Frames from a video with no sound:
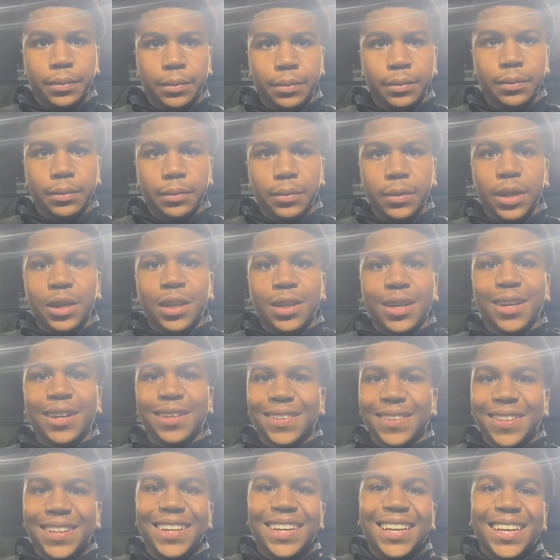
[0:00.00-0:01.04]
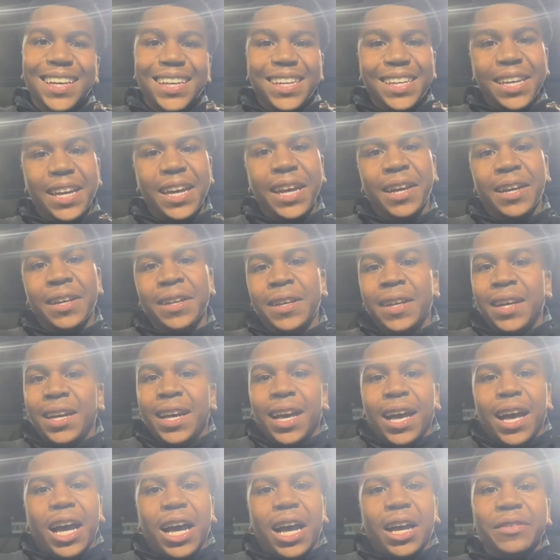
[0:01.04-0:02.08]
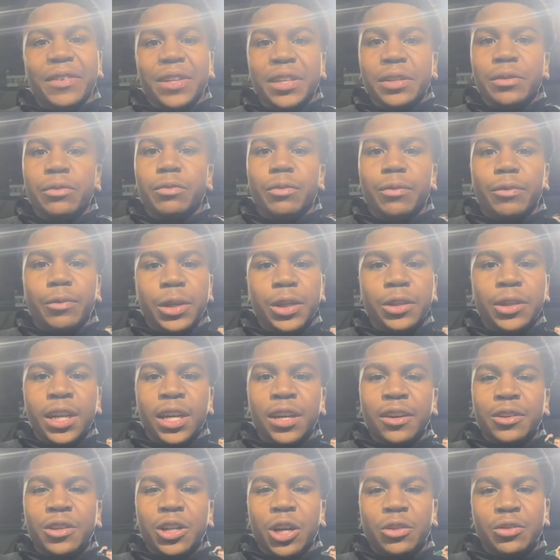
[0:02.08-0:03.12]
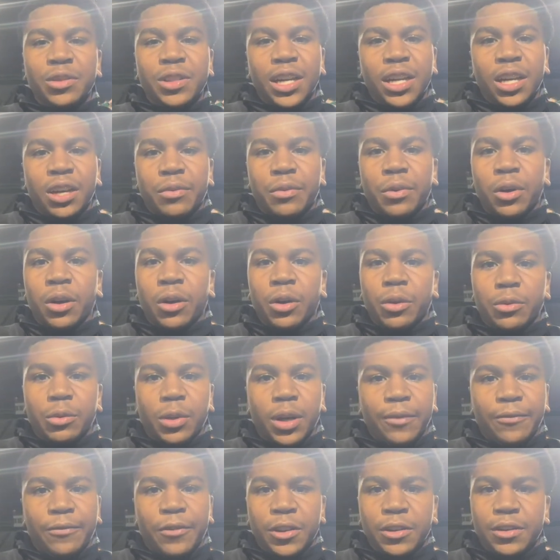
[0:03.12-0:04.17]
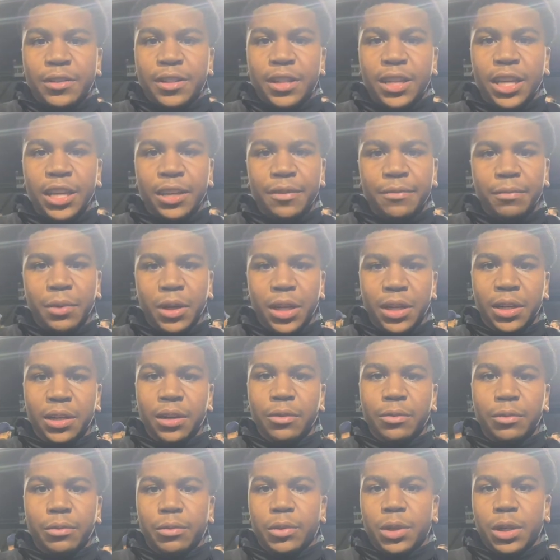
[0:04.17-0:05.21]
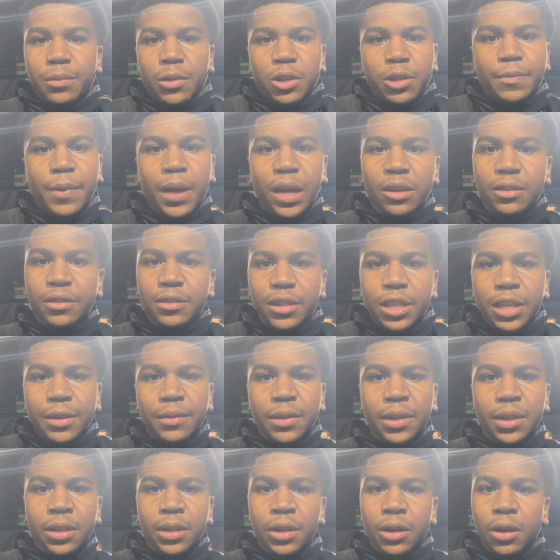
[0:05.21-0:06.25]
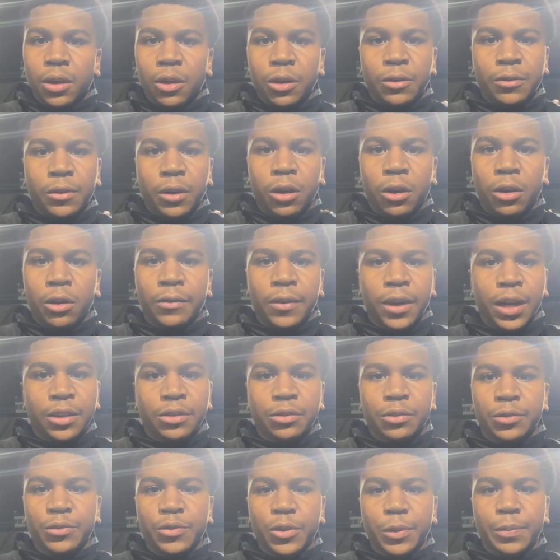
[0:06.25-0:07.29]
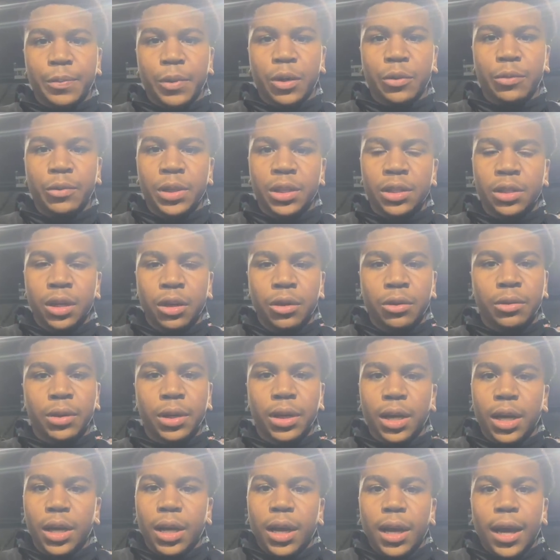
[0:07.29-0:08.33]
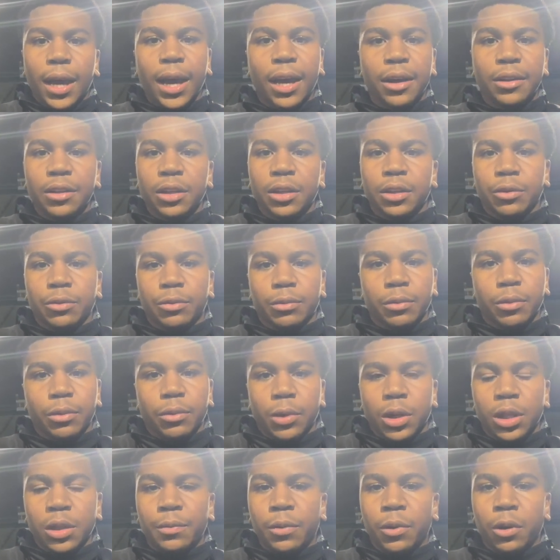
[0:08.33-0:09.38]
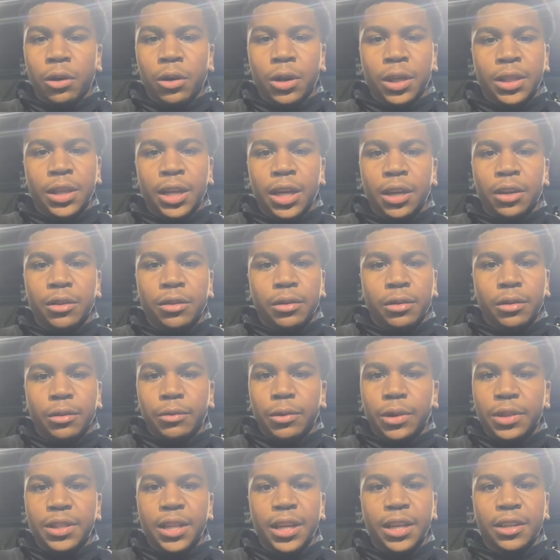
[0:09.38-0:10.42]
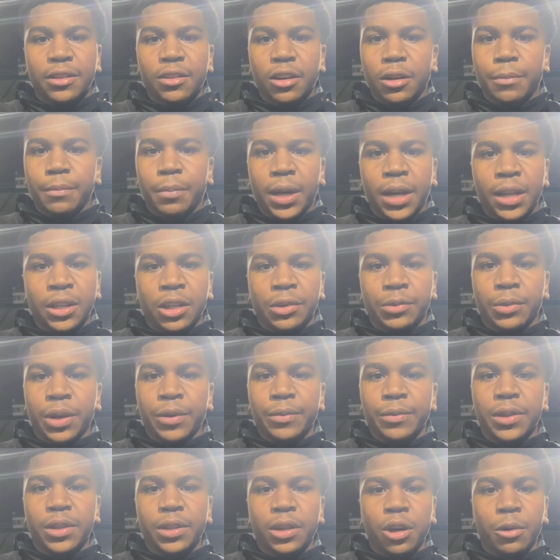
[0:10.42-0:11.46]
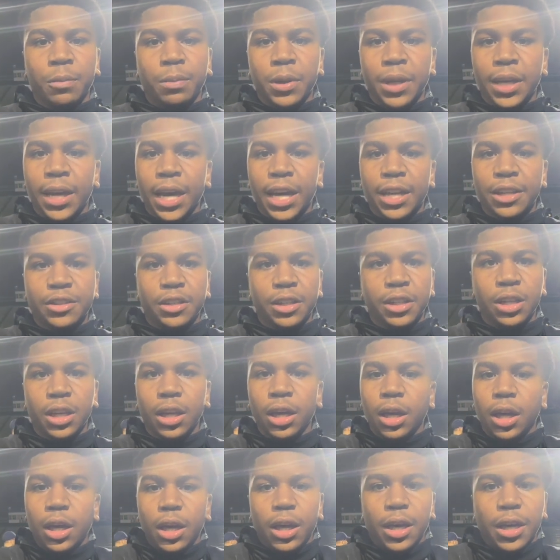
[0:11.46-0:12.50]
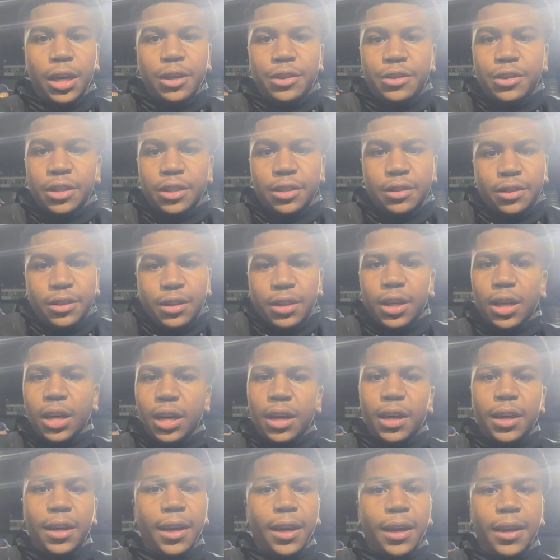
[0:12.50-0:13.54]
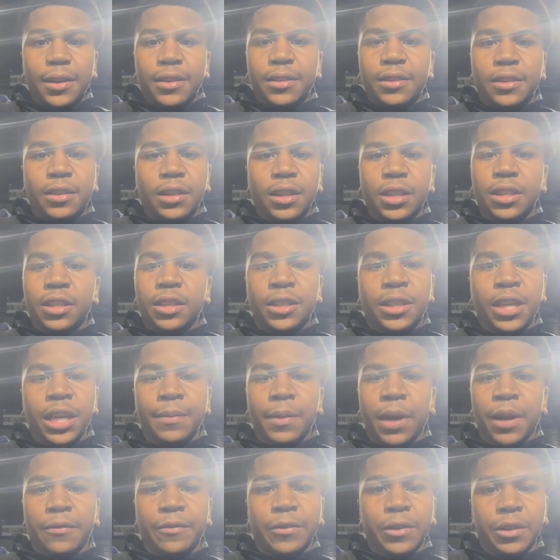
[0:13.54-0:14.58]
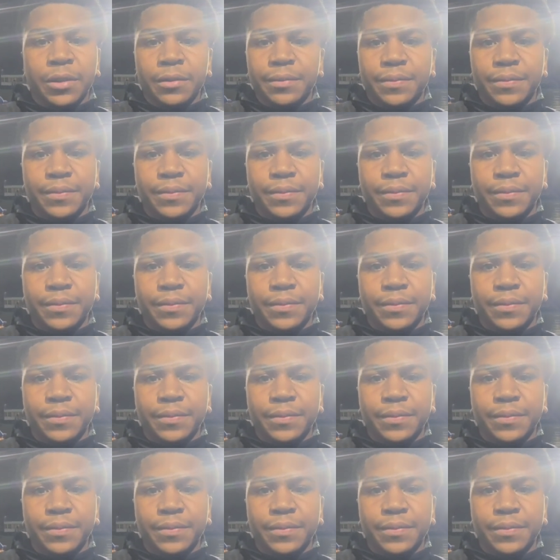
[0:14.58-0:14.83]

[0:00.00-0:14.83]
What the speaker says: Yeah. I mean, when you think of Groves, you think of a run-first team, but we're the most balanced team in all of high school football. We know how to run the ball, and then once they start buying the run, we go play action, and it's a team effort.